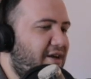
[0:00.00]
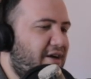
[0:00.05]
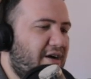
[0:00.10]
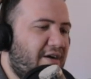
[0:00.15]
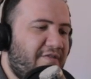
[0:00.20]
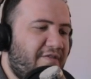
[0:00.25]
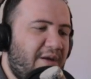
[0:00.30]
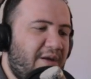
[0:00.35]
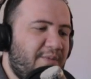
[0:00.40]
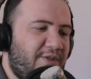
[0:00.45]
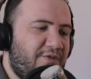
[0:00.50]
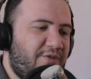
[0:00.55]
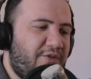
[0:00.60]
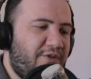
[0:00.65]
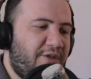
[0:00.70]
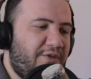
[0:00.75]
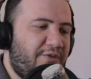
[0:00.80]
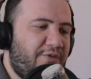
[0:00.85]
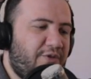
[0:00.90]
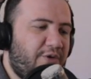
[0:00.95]
got famous for
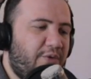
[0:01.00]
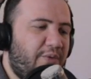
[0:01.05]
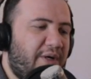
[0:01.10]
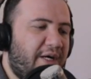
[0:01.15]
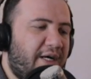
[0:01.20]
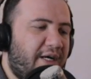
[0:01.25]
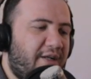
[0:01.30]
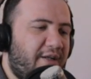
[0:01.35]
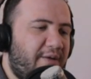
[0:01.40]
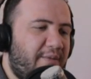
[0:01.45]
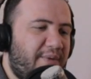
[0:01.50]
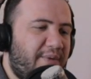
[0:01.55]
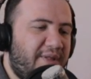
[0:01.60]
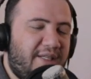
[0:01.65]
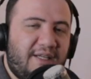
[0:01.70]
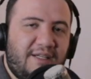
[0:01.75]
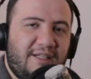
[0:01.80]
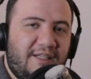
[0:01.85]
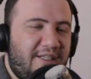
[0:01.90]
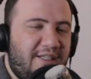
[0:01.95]
it for a while, but
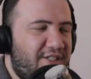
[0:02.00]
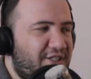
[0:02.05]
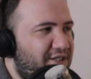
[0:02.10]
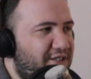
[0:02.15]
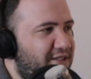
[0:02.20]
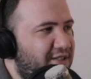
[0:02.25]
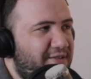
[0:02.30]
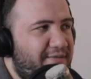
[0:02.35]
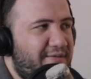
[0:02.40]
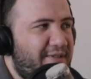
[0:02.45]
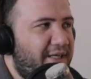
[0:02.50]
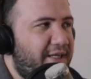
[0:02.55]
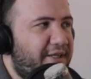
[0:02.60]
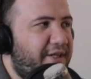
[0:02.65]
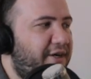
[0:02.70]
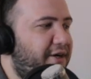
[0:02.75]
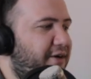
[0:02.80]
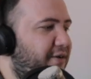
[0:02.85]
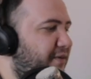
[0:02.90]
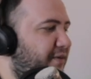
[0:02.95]
then he just let go.